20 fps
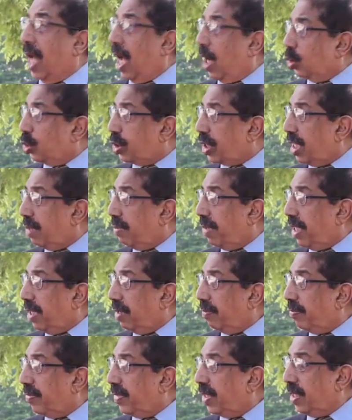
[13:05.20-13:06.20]
the
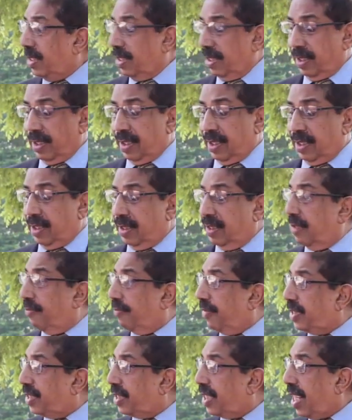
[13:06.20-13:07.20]
housekeeping,
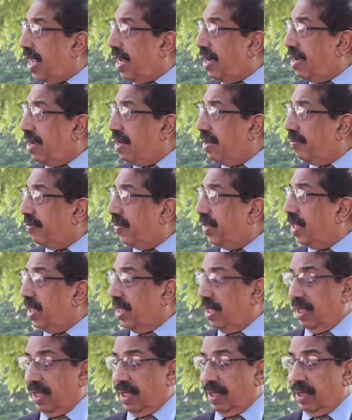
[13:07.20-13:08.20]
the first aid,
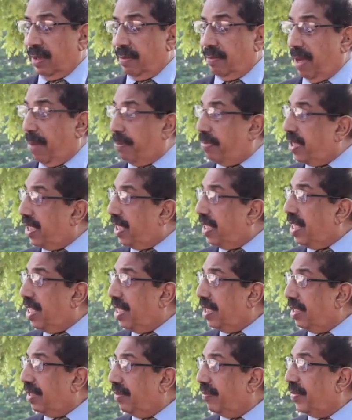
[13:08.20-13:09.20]
the
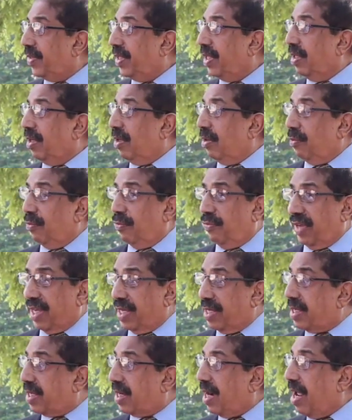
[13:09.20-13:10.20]
cleaning,
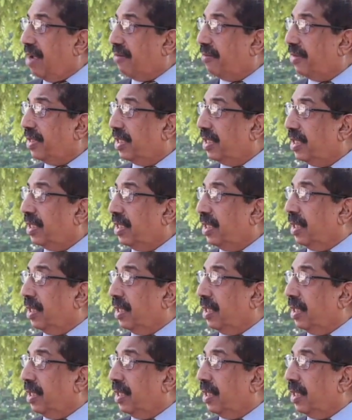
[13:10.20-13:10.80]
field craft,